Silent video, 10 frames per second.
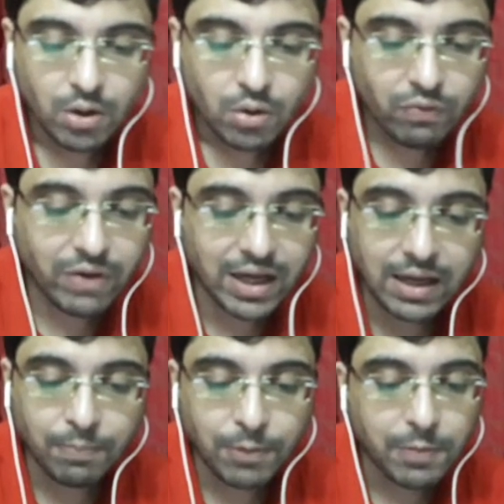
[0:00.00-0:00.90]
where
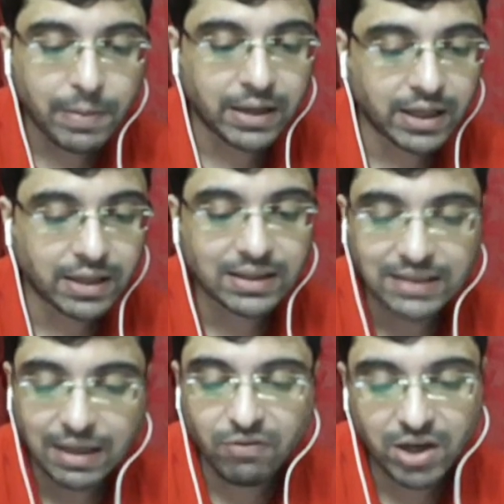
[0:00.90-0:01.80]
he implemented the
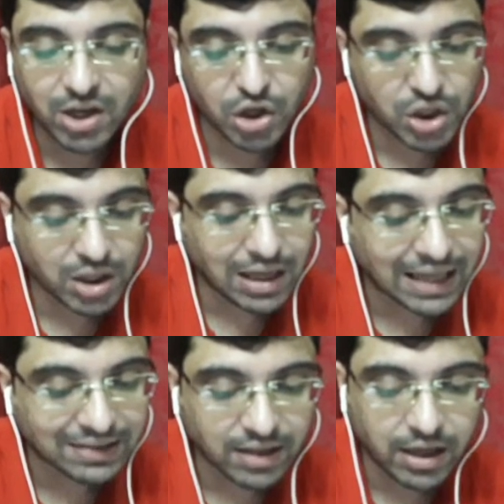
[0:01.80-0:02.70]
same variation, the
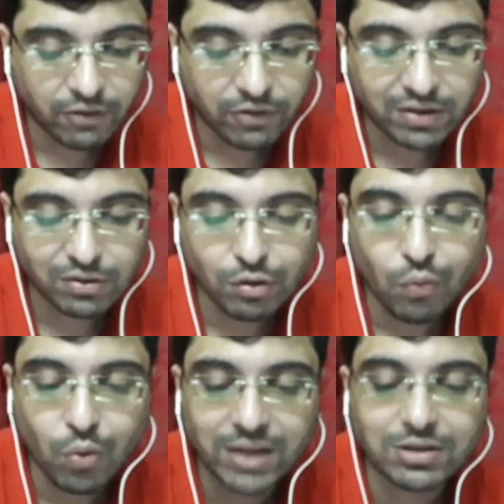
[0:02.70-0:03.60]
Lasker defense. So
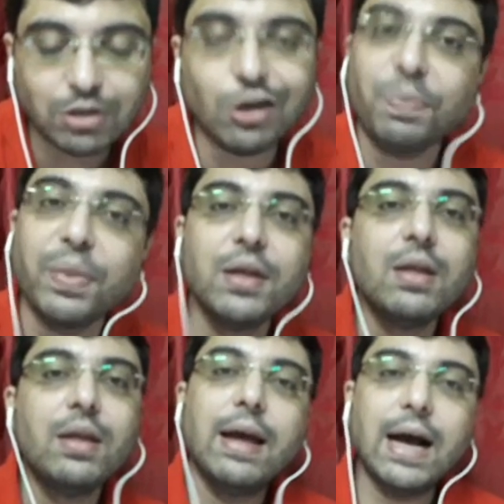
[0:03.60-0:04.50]
once
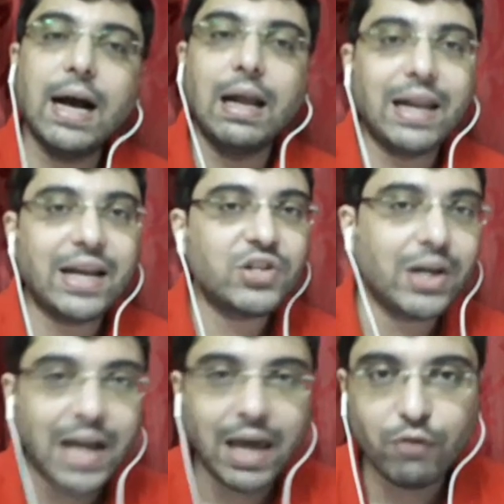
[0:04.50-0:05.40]
a
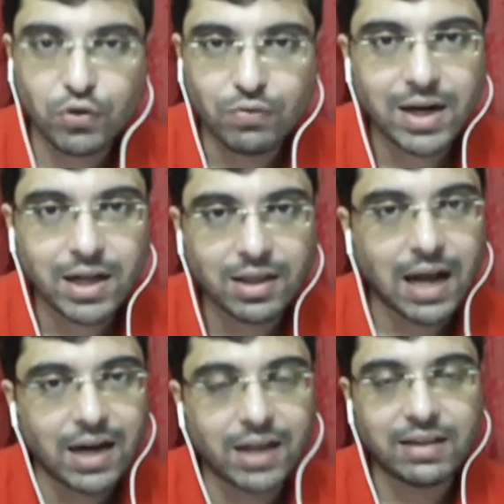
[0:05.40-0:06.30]
legend like Vishwanathan
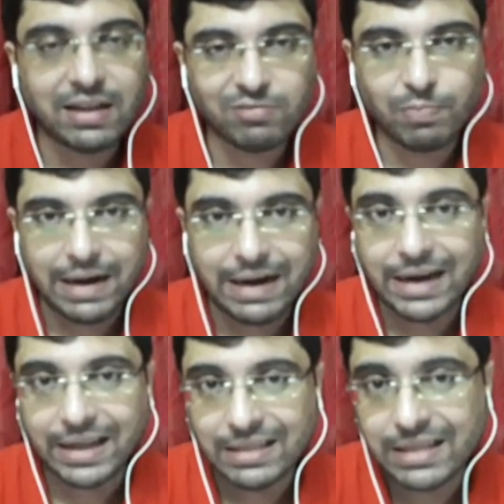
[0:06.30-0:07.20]
Anand has played
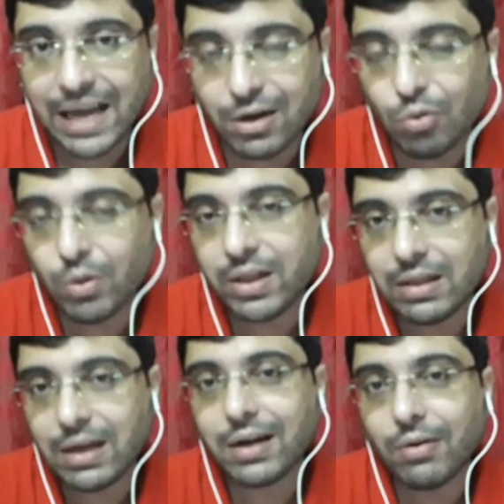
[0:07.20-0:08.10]
it, in that too in
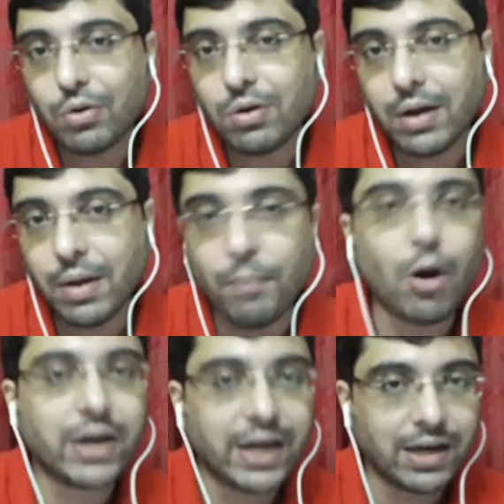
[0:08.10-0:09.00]
the
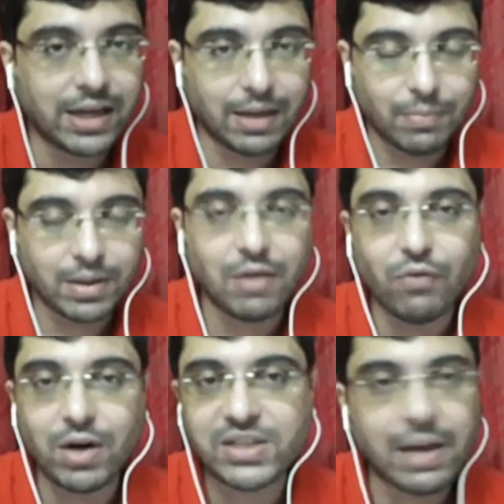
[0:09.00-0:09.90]
important game in the
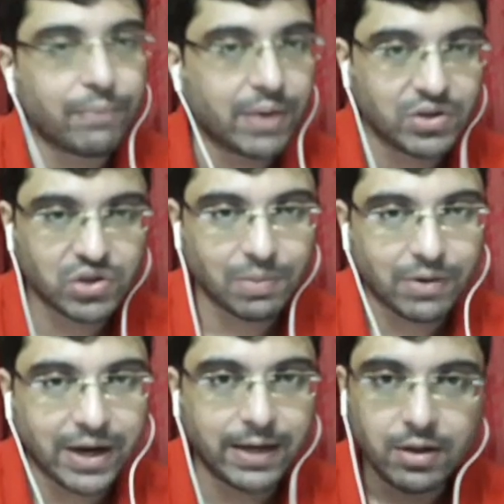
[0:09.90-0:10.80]
World Championship,
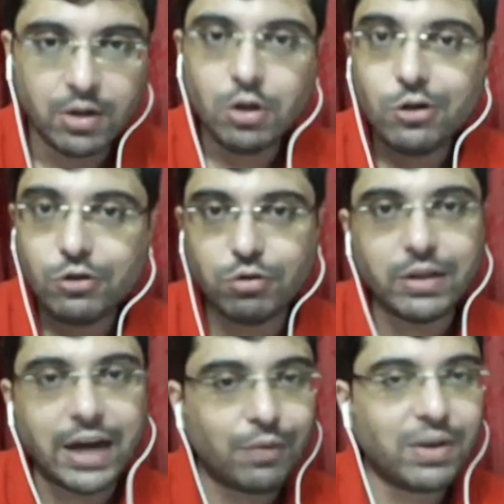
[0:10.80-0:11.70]
right? So
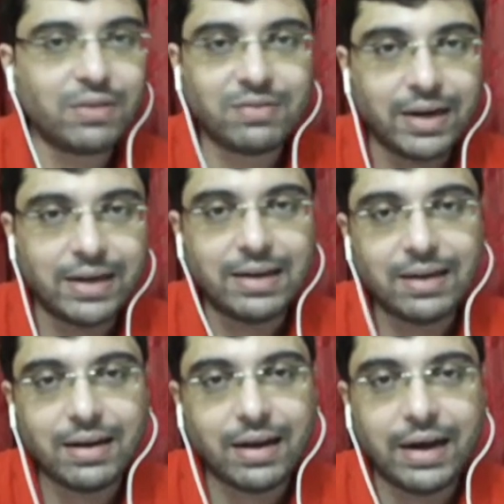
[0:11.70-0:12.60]
that means
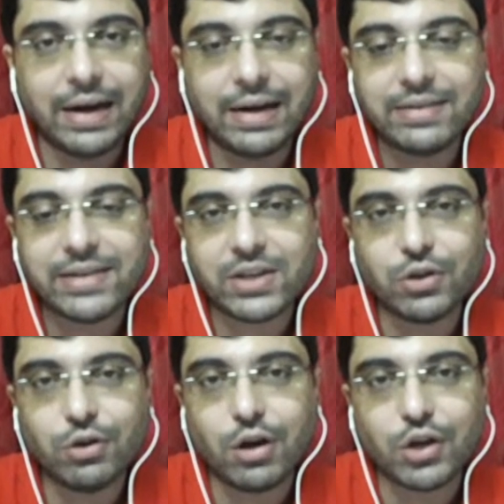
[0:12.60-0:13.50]
it just
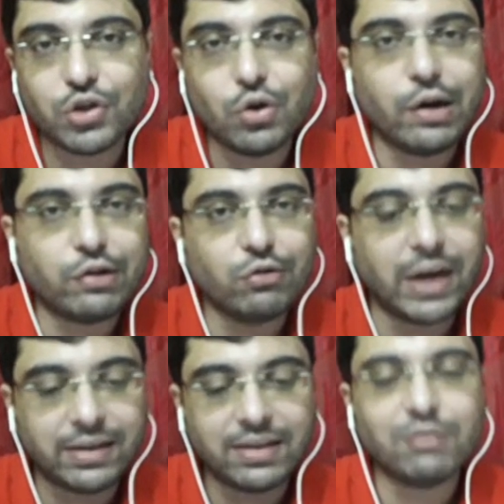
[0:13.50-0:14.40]
assures you
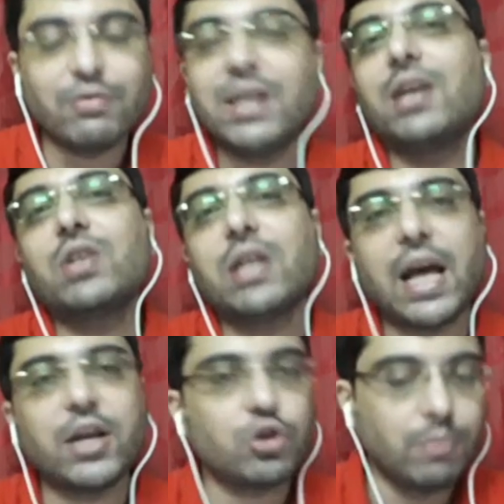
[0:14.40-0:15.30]
that this variation
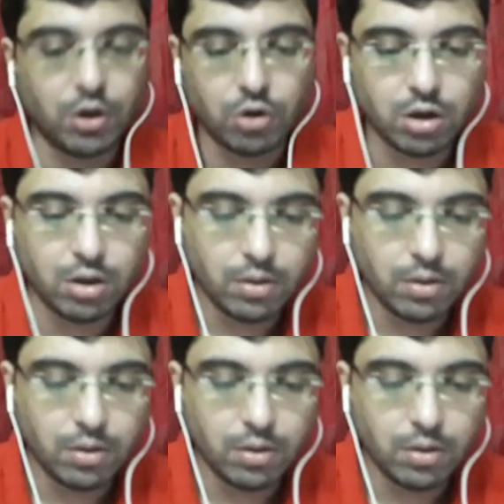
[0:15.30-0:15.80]
has to be good.